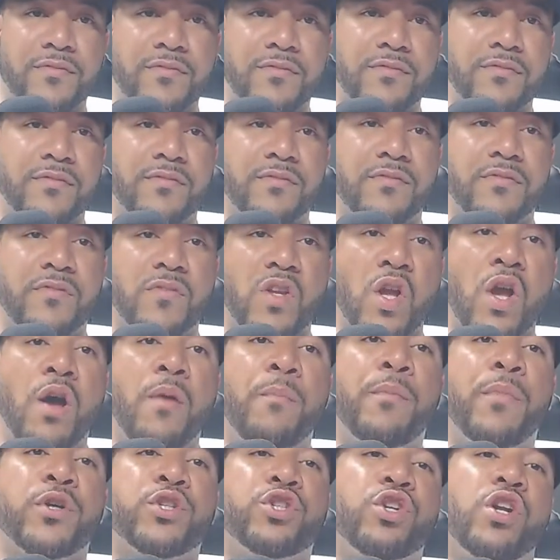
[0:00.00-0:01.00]
it's
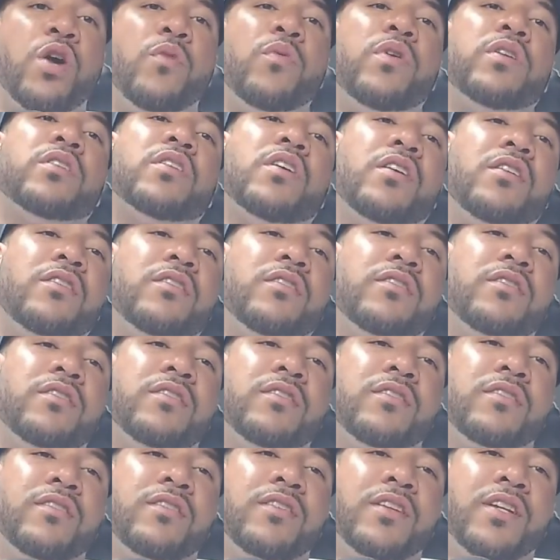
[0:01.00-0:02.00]
right. But you know what though?
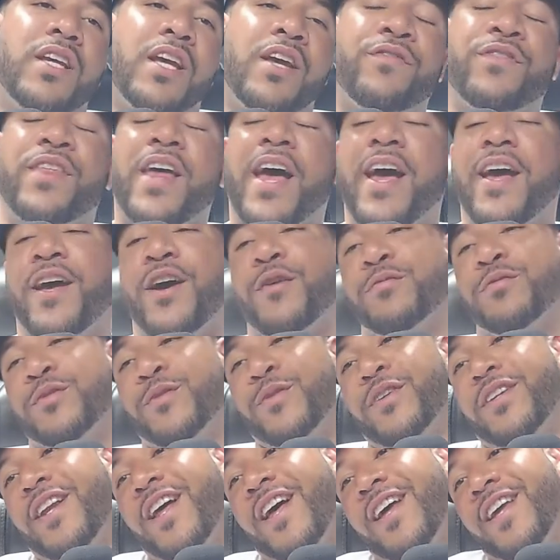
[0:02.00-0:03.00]
If that helps
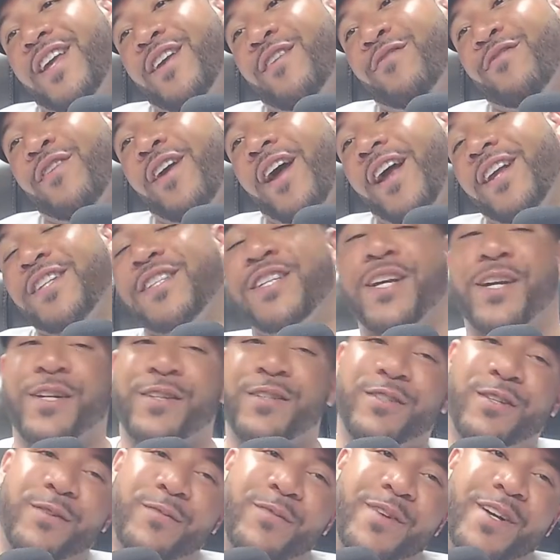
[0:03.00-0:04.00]
me not eat fried chicken
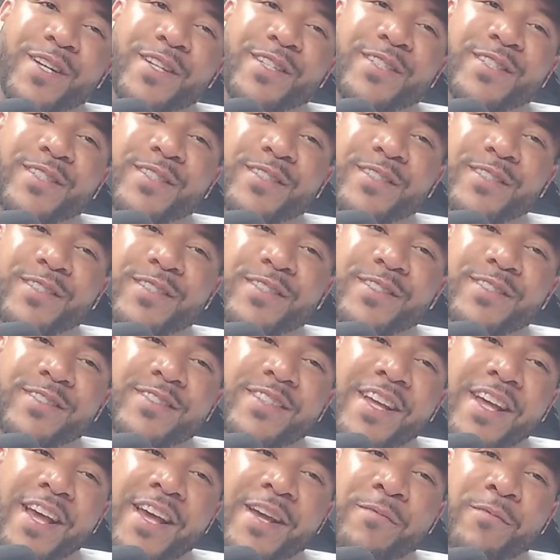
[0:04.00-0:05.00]
so much,
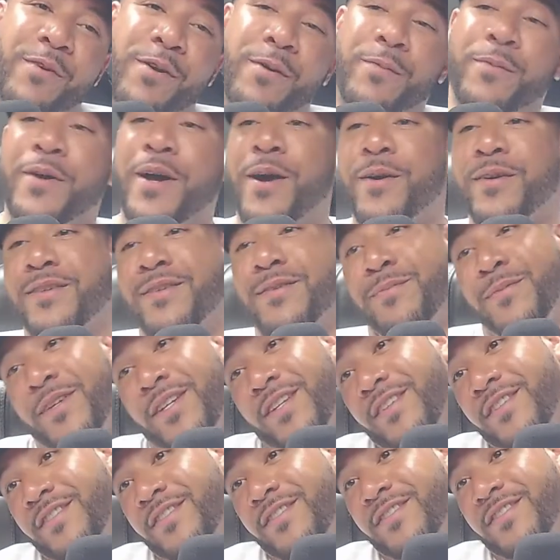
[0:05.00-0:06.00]
hey, more power to me.
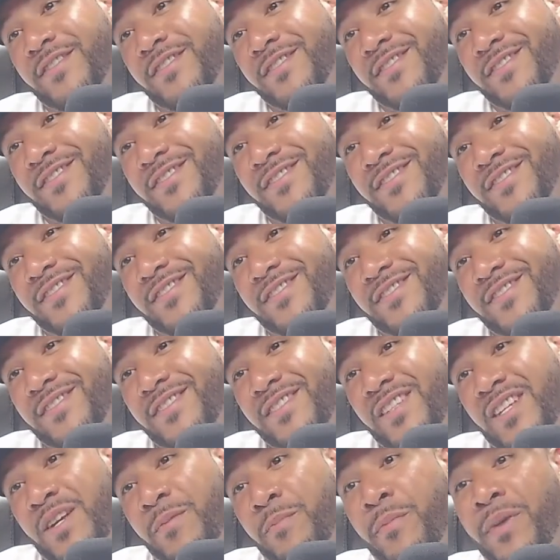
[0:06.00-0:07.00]
Facts. Mm-hmm.
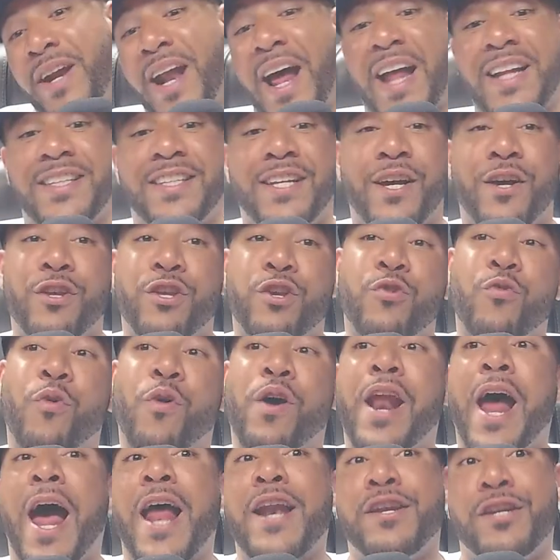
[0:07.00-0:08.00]
Facts. But I tell you
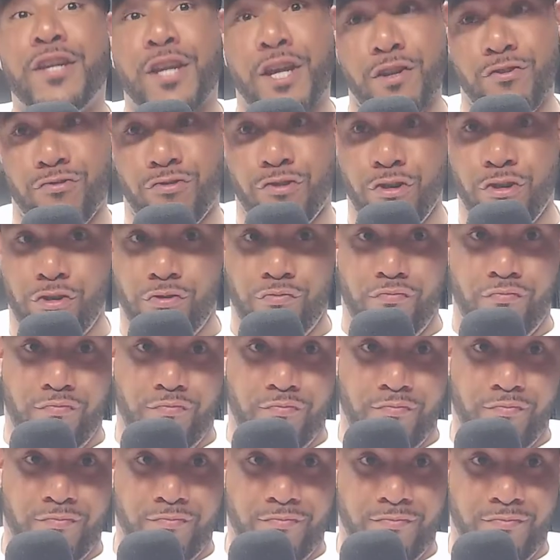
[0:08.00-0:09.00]
what I did do.
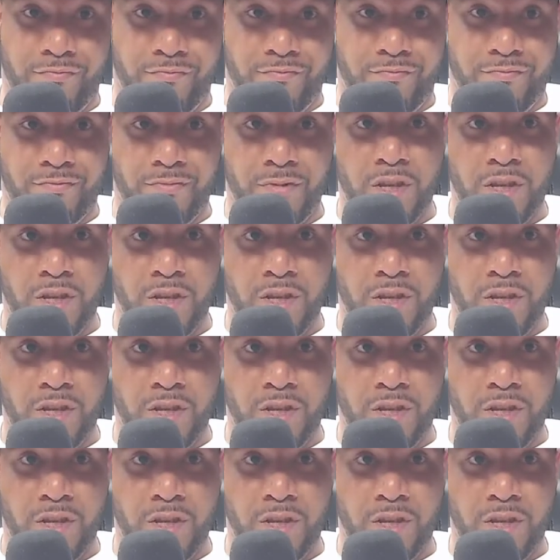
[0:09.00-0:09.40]
What'd you do, bro?